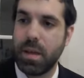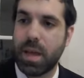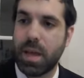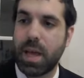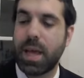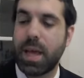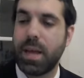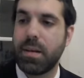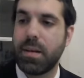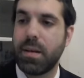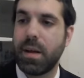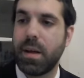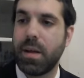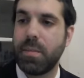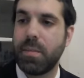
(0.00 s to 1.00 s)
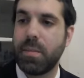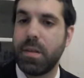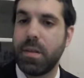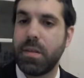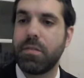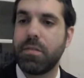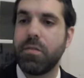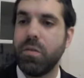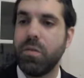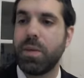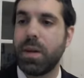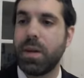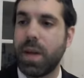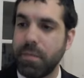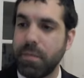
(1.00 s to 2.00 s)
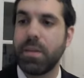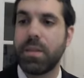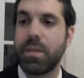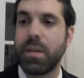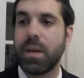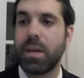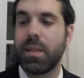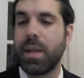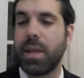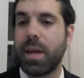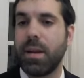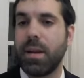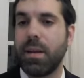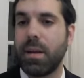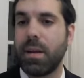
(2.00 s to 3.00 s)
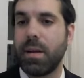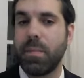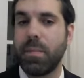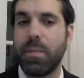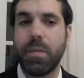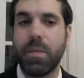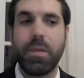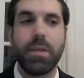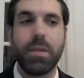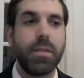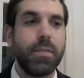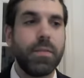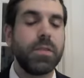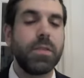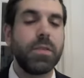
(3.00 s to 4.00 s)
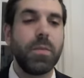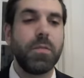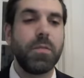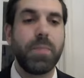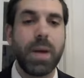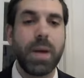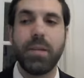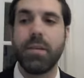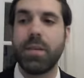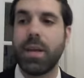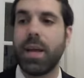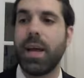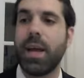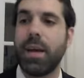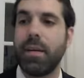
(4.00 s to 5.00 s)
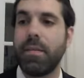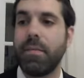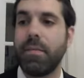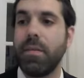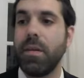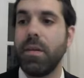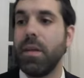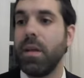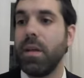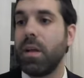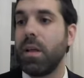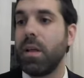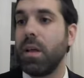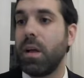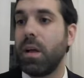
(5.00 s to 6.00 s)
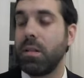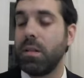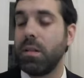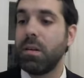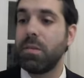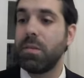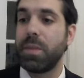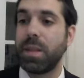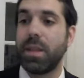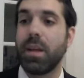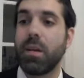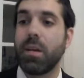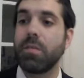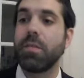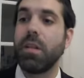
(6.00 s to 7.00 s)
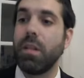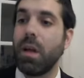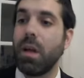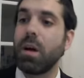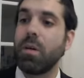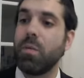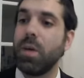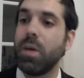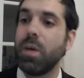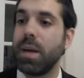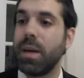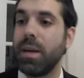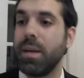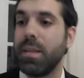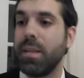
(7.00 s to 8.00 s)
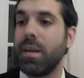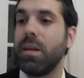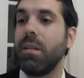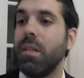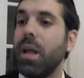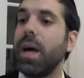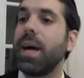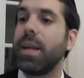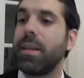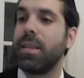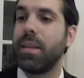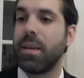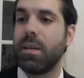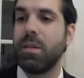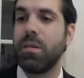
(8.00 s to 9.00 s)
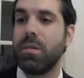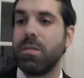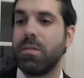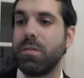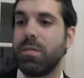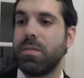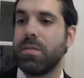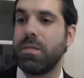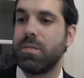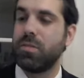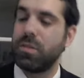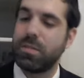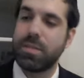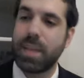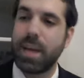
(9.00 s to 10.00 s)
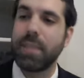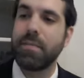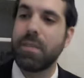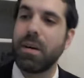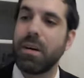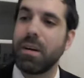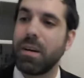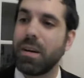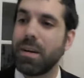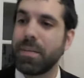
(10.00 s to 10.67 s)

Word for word: And um, it's true about everything that um, the blessing of Hashem is better to have a little bit that goes a long way than a lot that goes just that far.